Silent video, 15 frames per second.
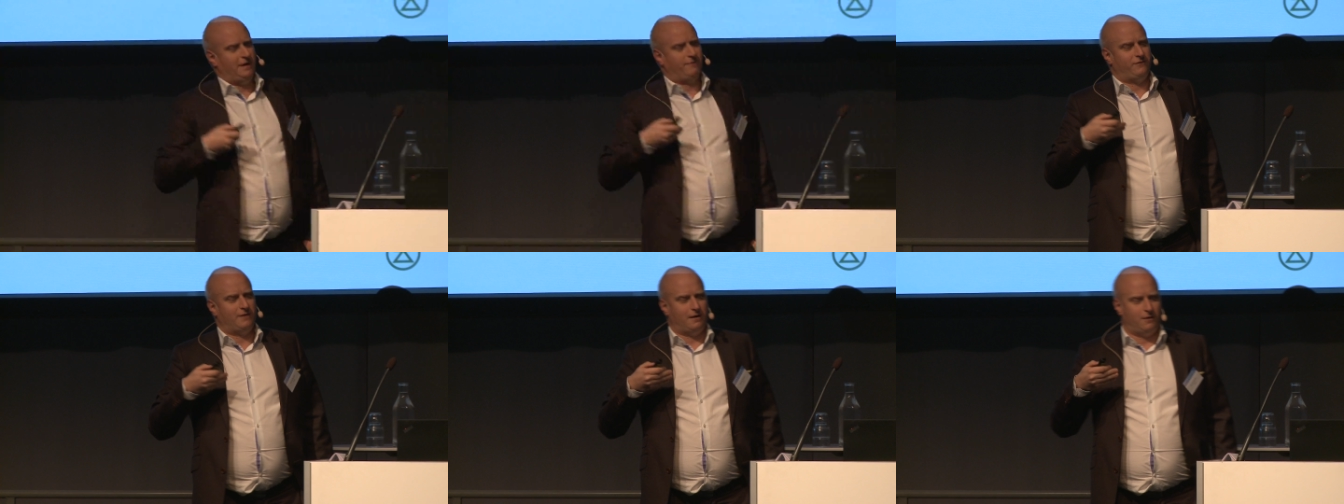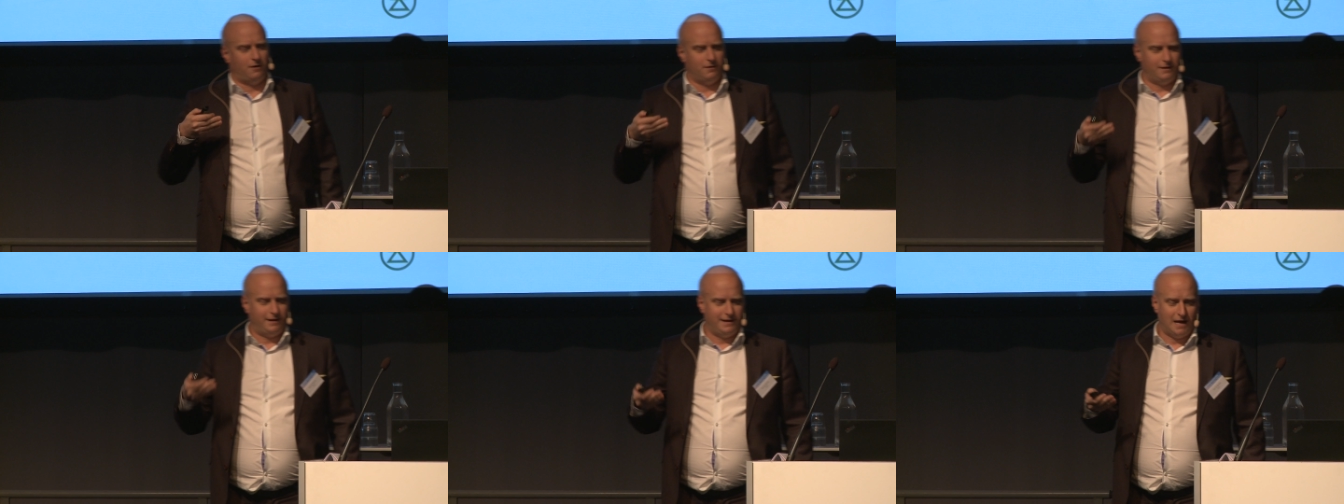if there
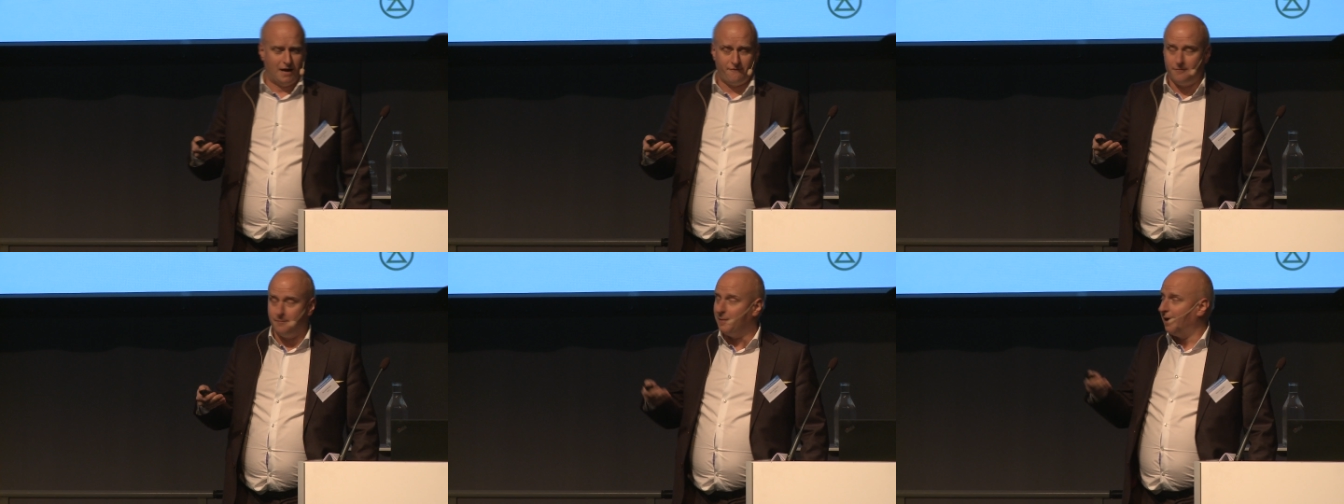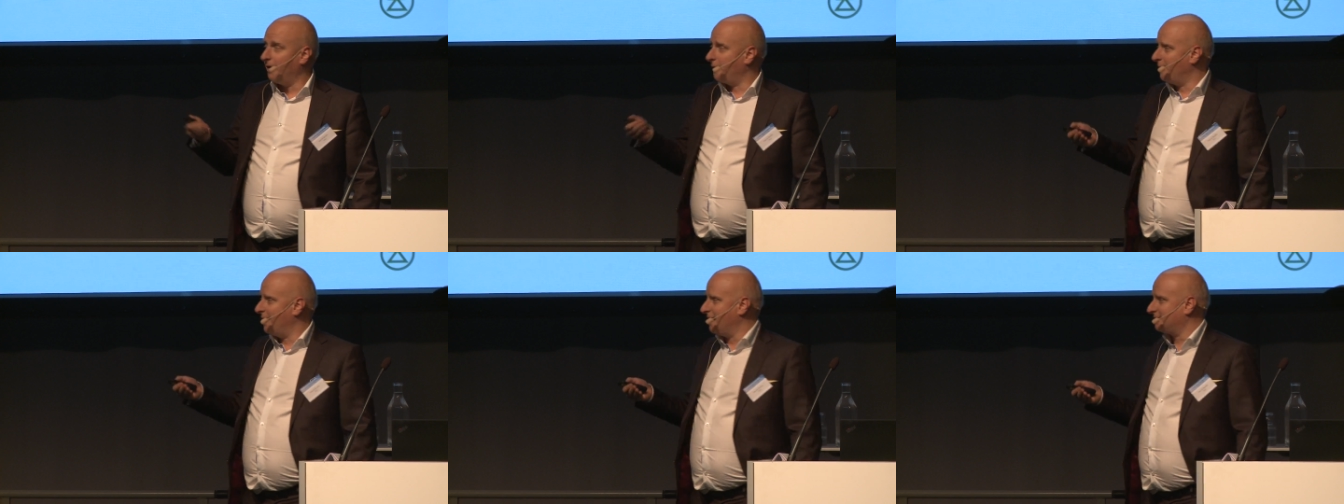are enough
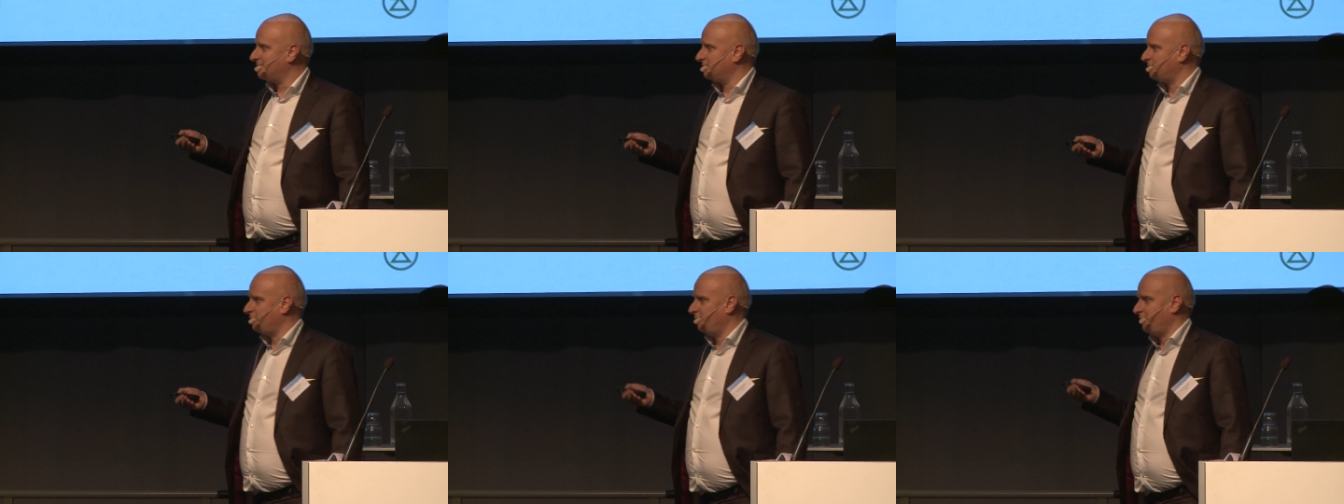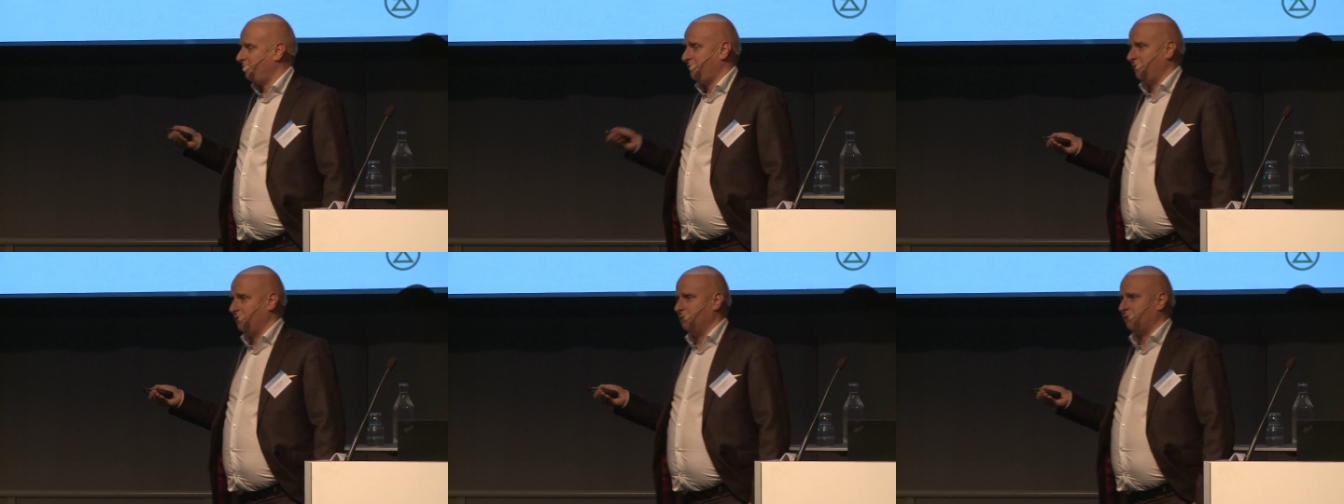biomass to
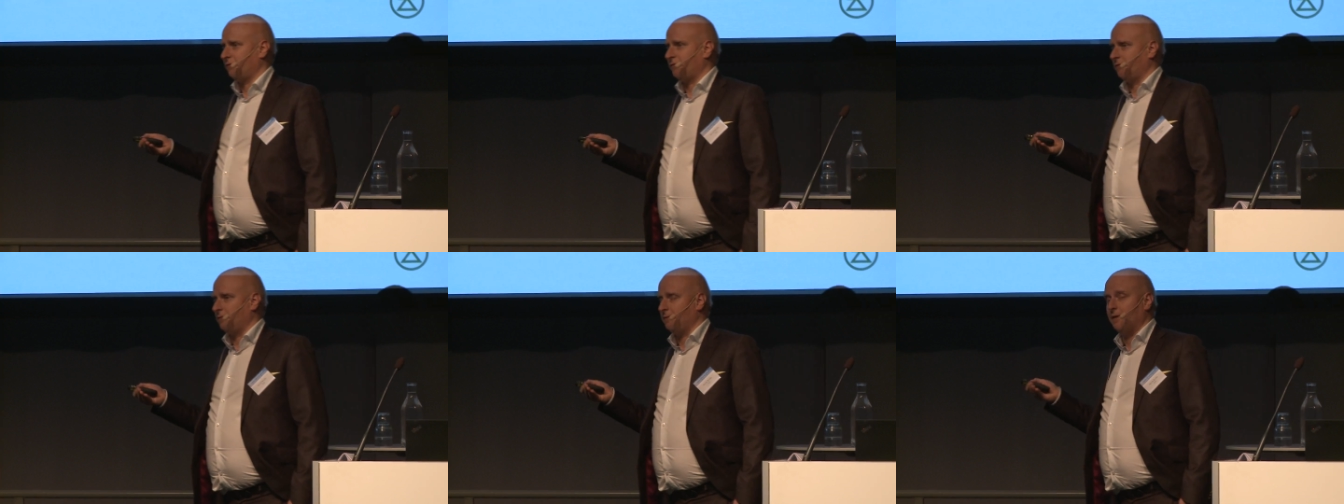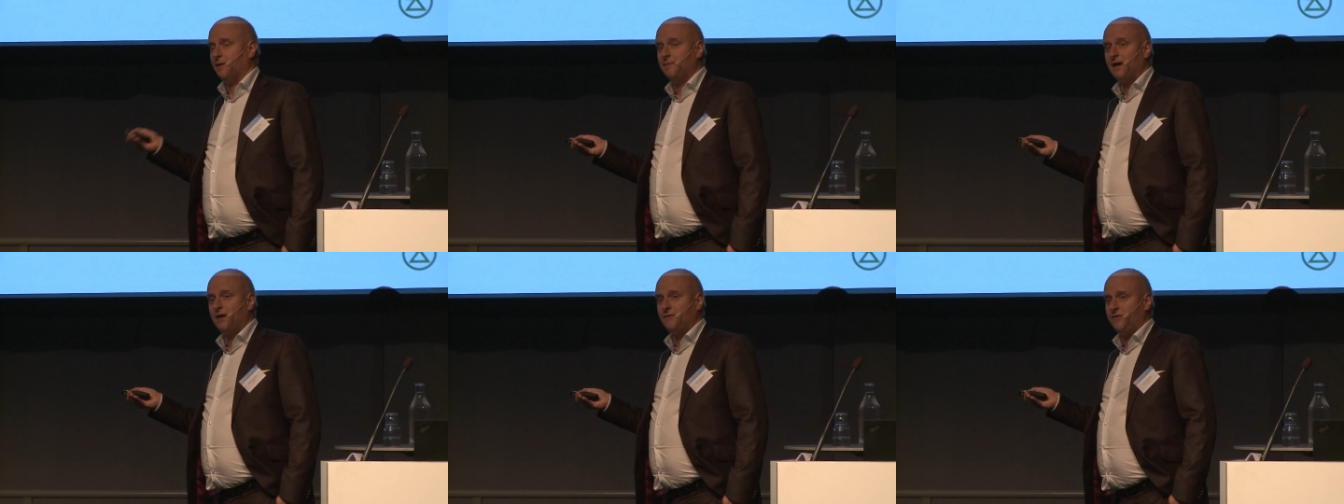produce
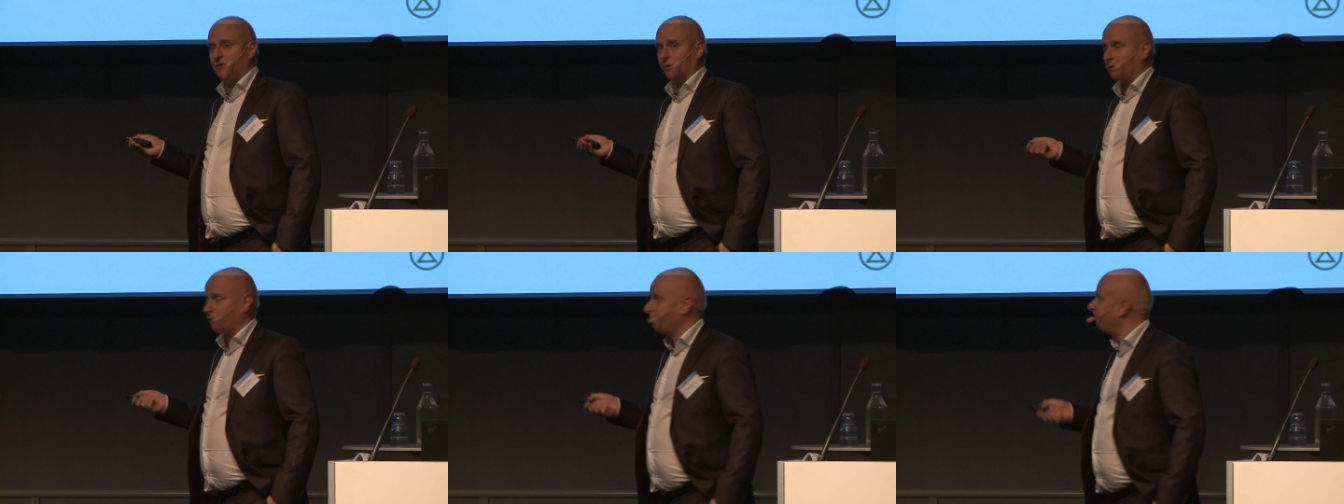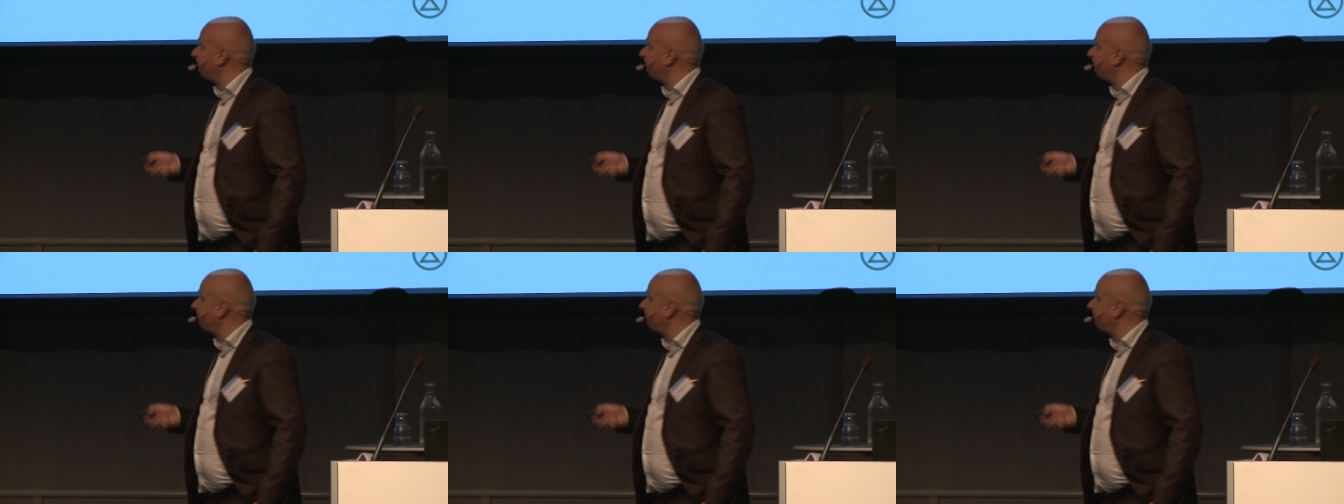biofuels.